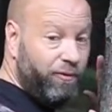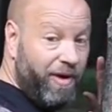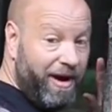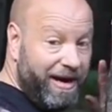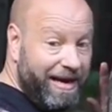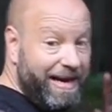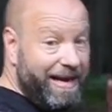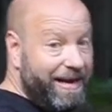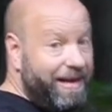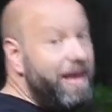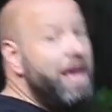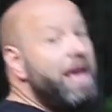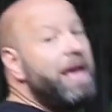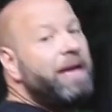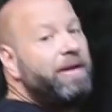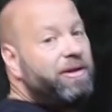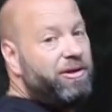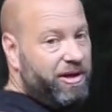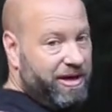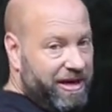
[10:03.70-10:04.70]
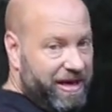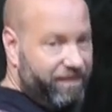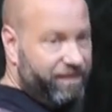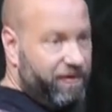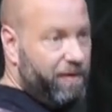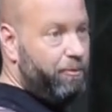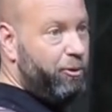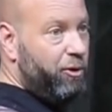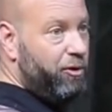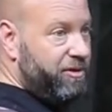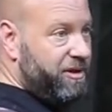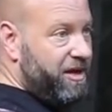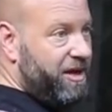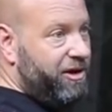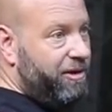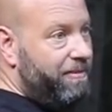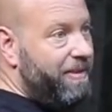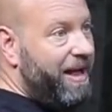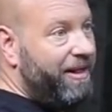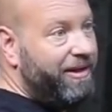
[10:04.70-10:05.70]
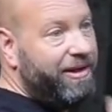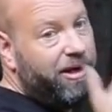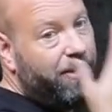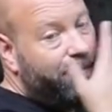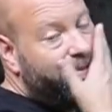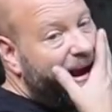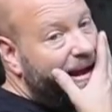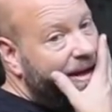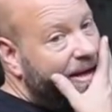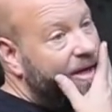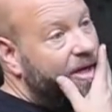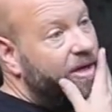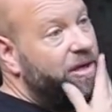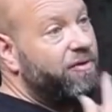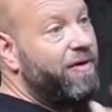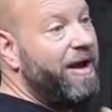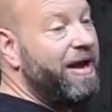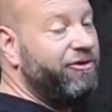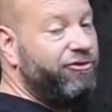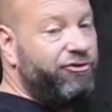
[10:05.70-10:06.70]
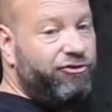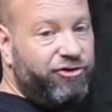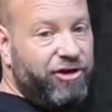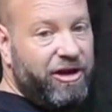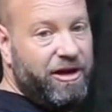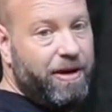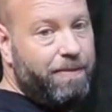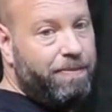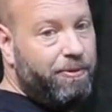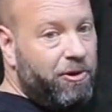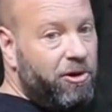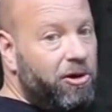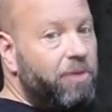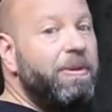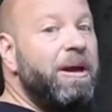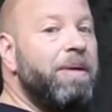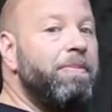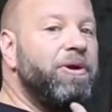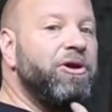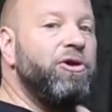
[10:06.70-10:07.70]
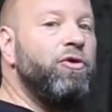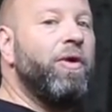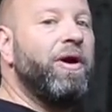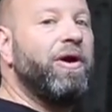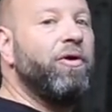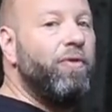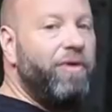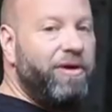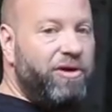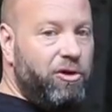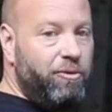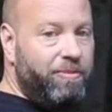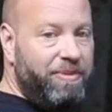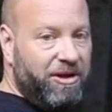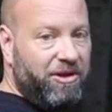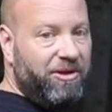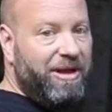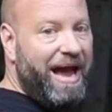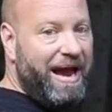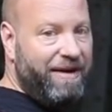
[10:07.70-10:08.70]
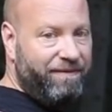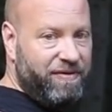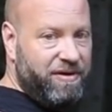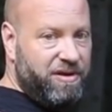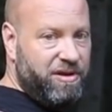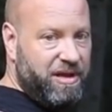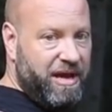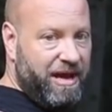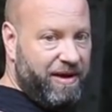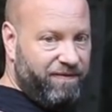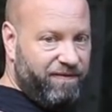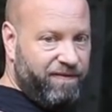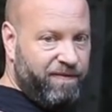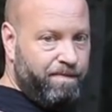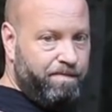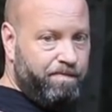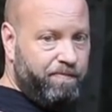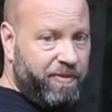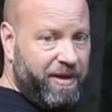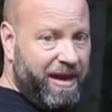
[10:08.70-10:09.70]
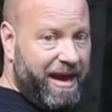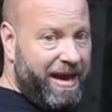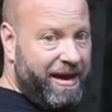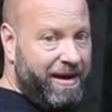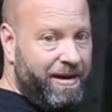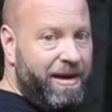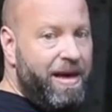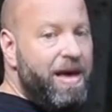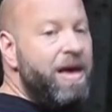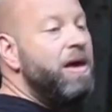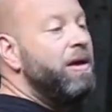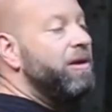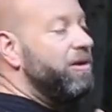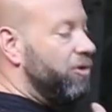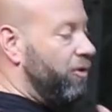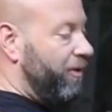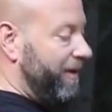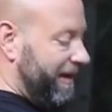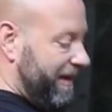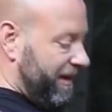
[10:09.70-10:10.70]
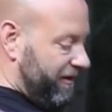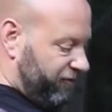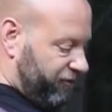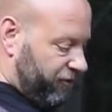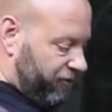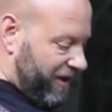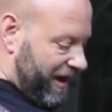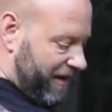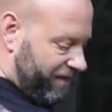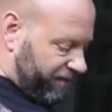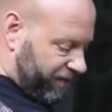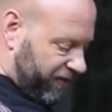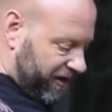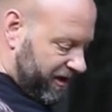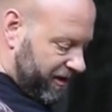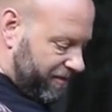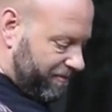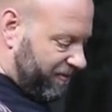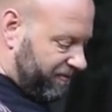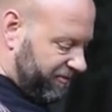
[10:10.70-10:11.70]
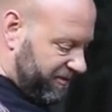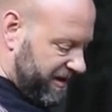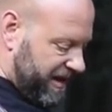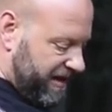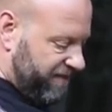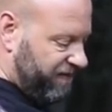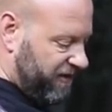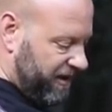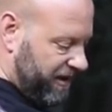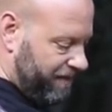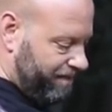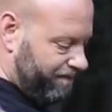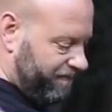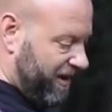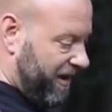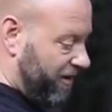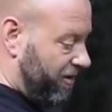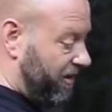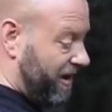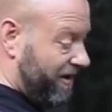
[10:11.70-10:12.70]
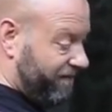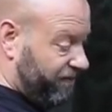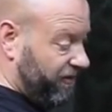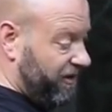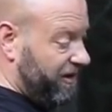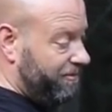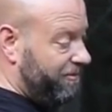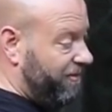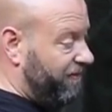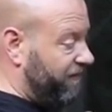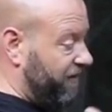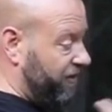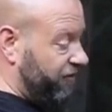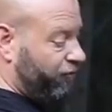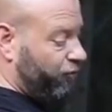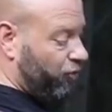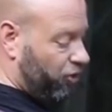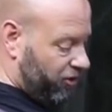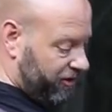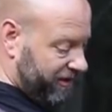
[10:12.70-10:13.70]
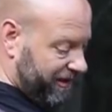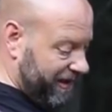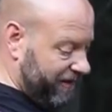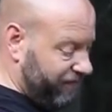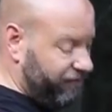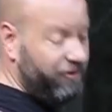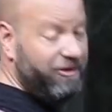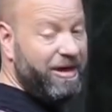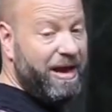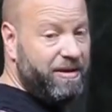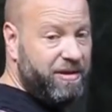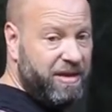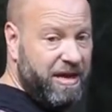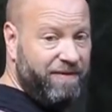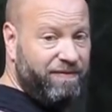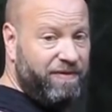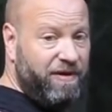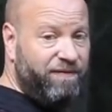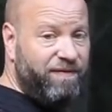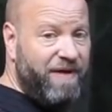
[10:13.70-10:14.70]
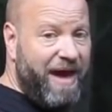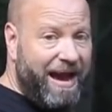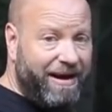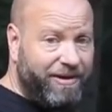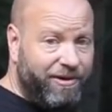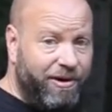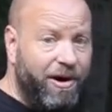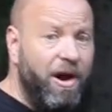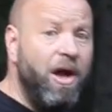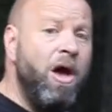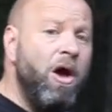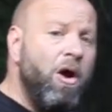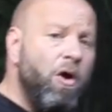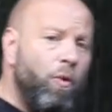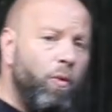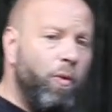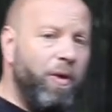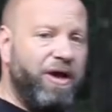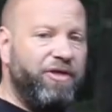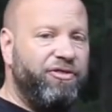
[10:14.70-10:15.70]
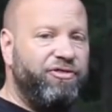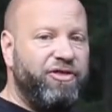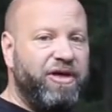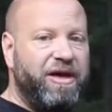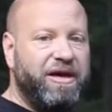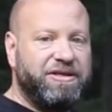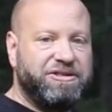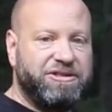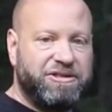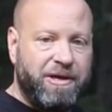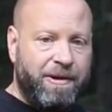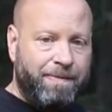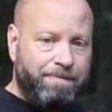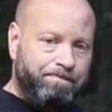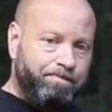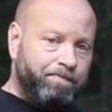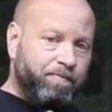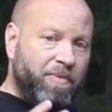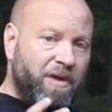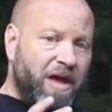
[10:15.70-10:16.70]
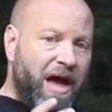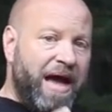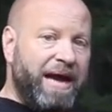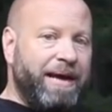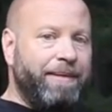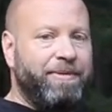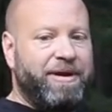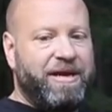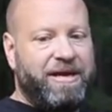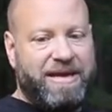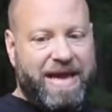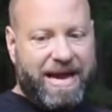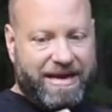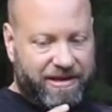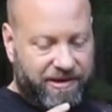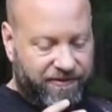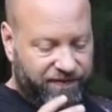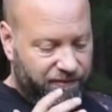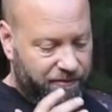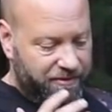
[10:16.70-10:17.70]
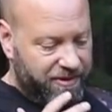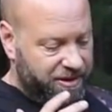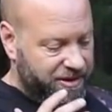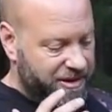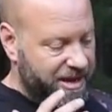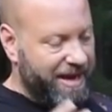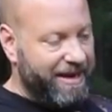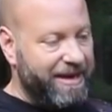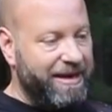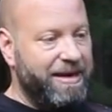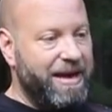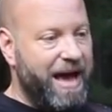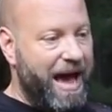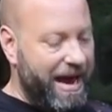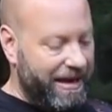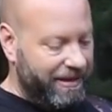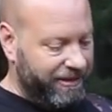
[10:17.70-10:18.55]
right in. It's going to give you a bruise on your belly. You're probably going to scratch your chin up a little bit, but you are going to be alive and safe. Okay, so it gives you that freedom of safety, that, or that freedom of control, and it gives you that safety factor. With this, I am connected from the second I